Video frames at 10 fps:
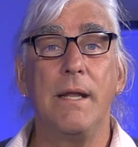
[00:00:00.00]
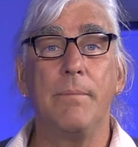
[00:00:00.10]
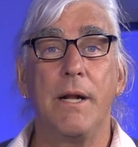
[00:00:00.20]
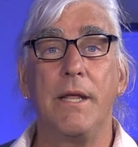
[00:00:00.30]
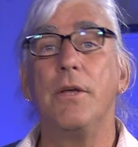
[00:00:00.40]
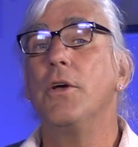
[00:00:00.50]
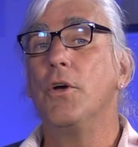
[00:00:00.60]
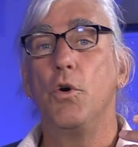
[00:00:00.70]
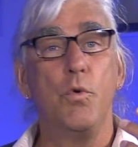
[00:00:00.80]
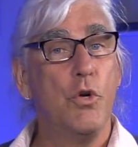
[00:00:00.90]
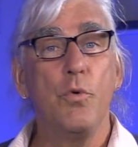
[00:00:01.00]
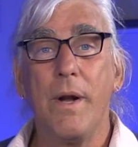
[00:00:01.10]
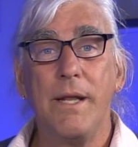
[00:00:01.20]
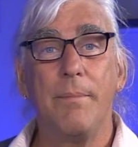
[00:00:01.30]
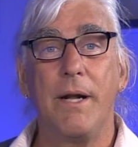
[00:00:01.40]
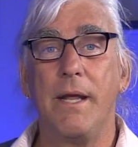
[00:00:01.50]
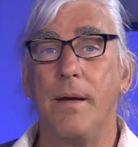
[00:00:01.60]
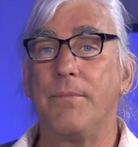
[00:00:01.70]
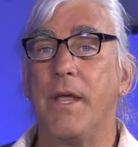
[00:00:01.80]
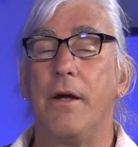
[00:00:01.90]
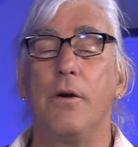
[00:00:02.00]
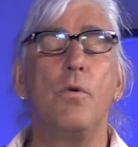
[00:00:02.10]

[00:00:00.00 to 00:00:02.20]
anybody who knew anybody up there,